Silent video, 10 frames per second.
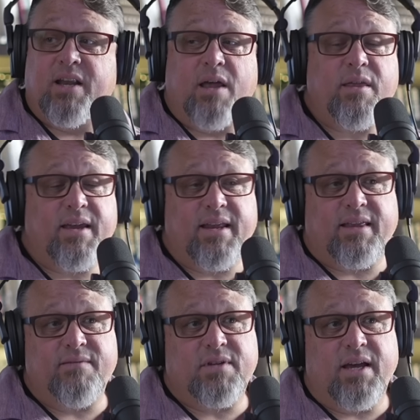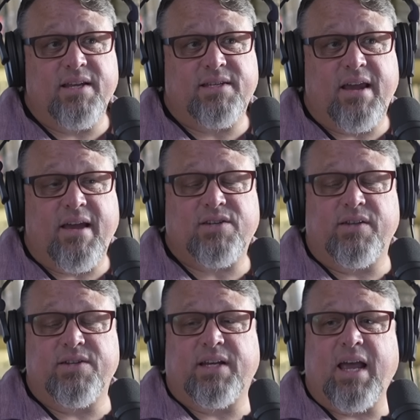Another thing that they've done is
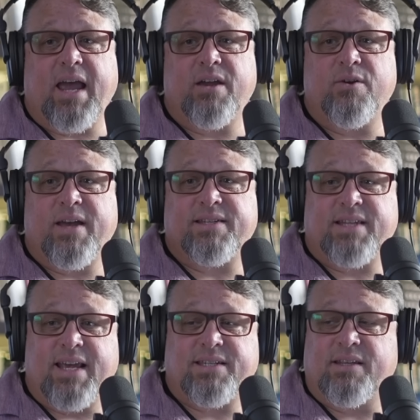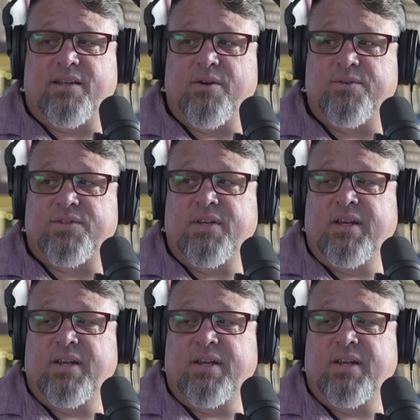there's a guy who has tested those